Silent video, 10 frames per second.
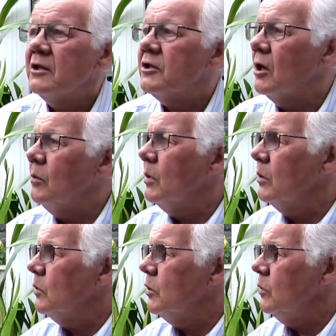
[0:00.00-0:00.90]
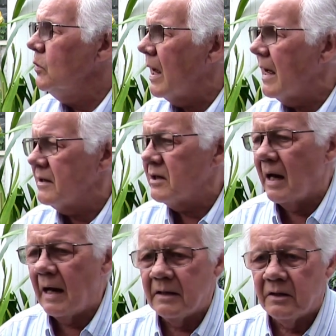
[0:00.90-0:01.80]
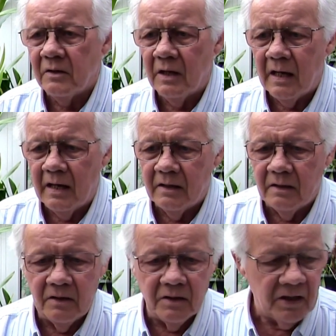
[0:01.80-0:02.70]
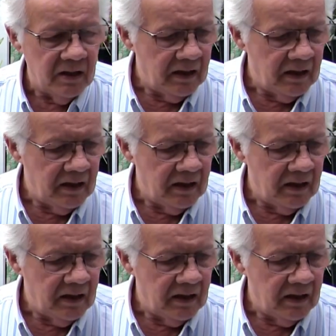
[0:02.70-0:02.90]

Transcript: So we'll do that at the end.